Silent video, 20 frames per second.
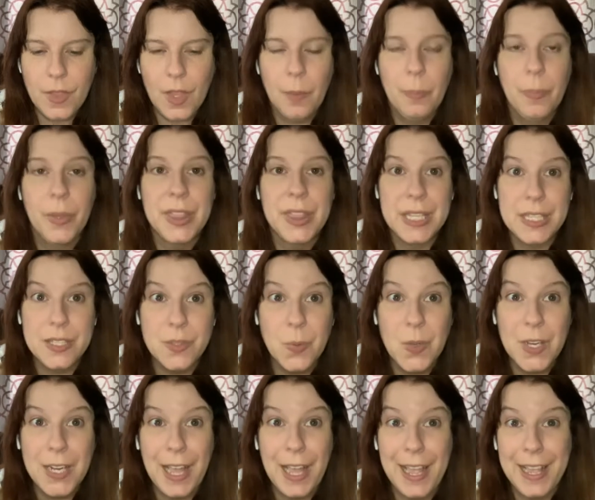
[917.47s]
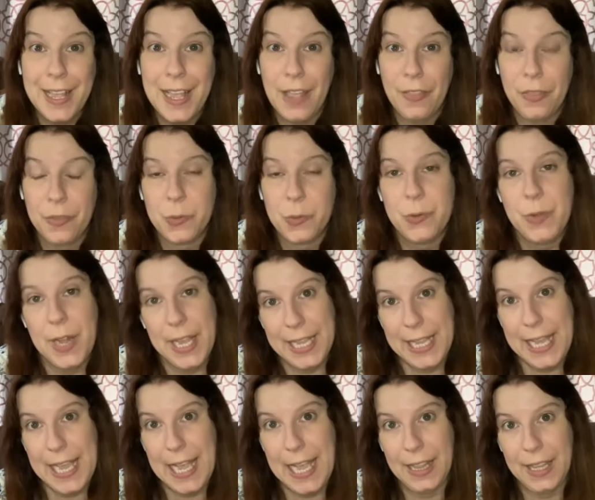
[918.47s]
But this one I got through
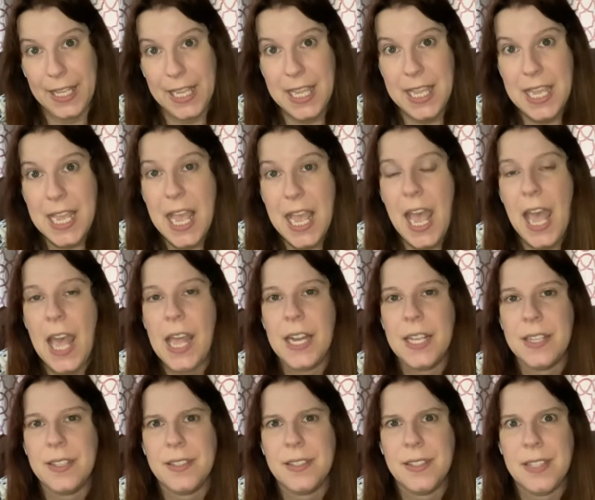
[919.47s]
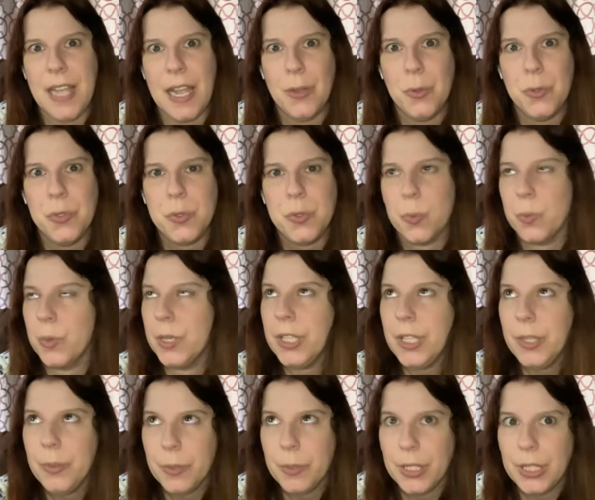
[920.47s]
NetGalley, and it sounds
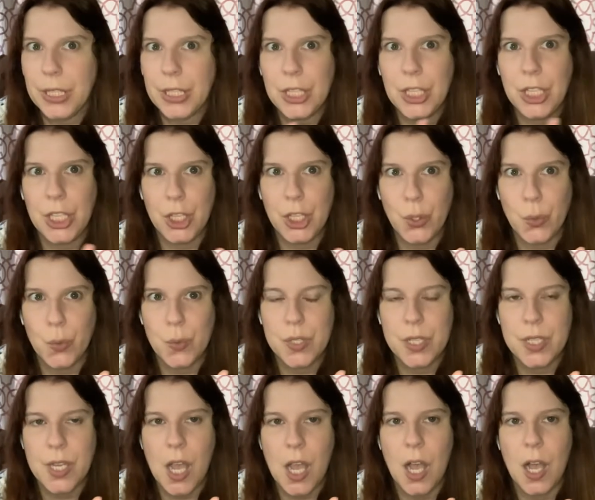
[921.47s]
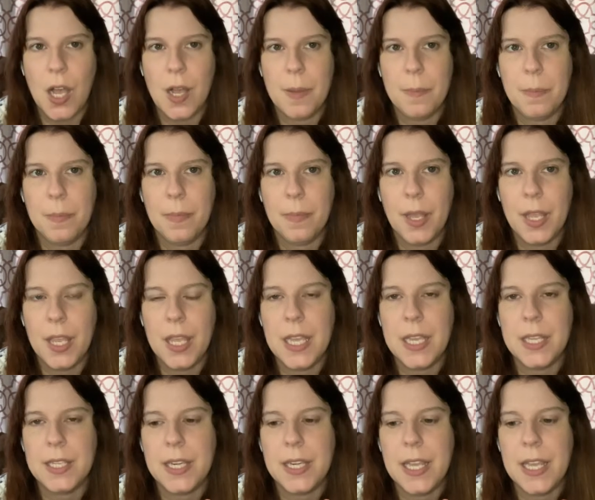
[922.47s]
really, really cute.
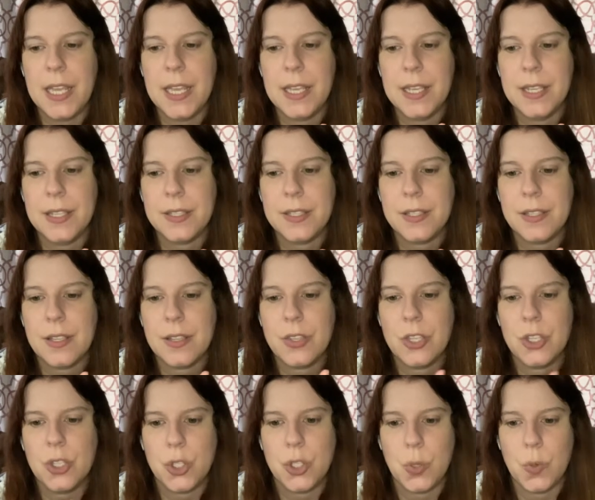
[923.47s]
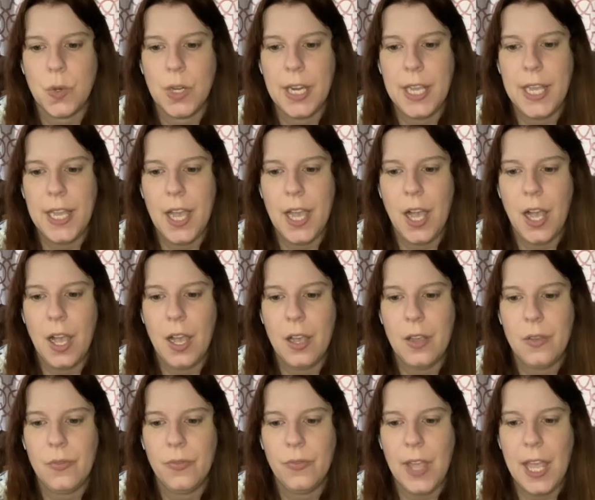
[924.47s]
It is the story
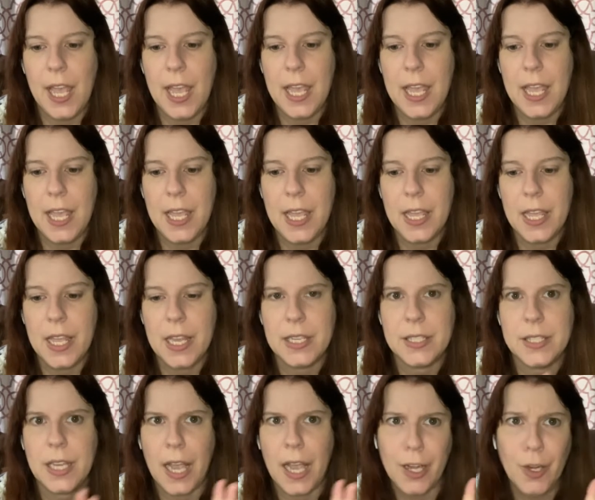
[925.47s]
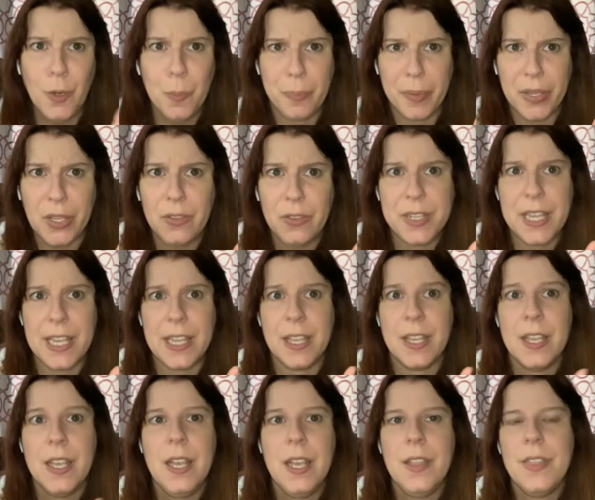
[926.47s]
of an entire building
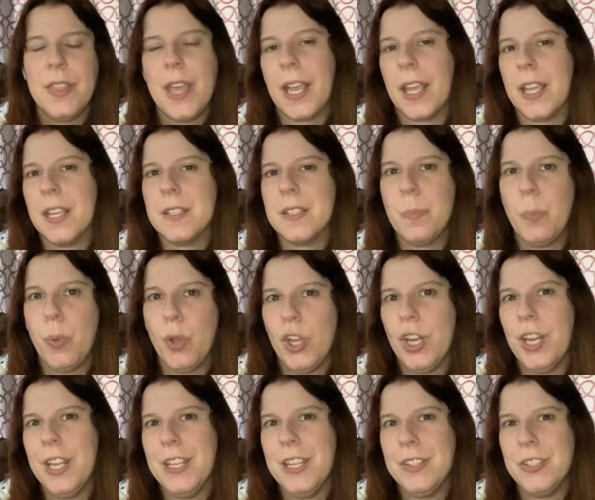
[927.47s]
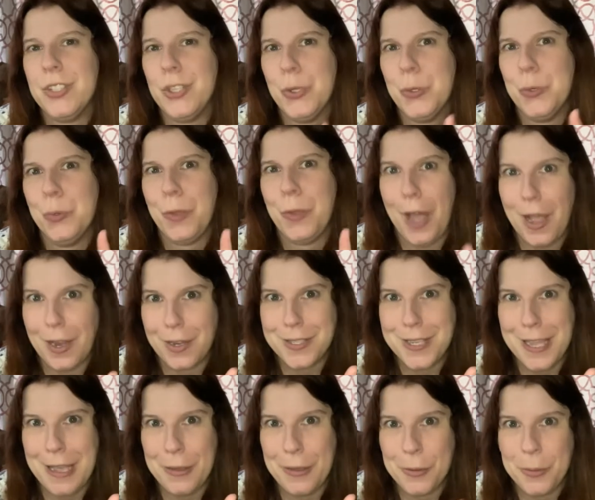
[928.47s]
that gets put into
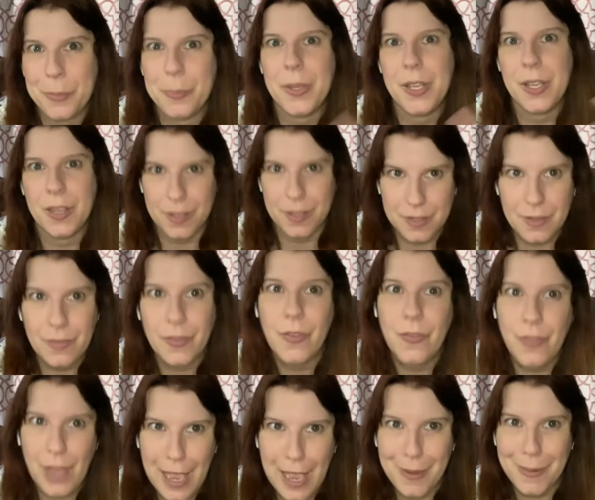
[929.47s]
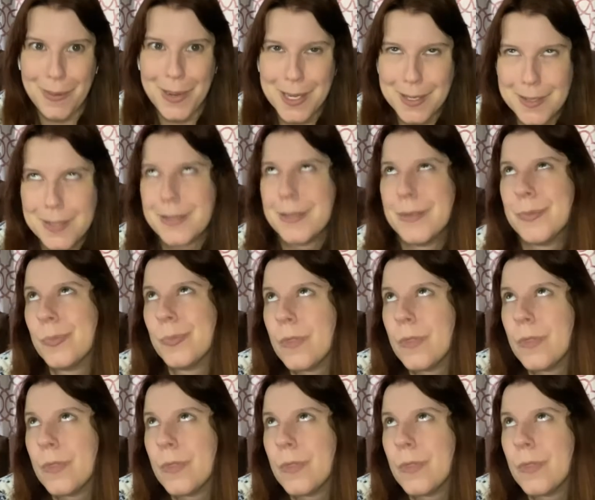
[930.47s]
lockdown because of a virus.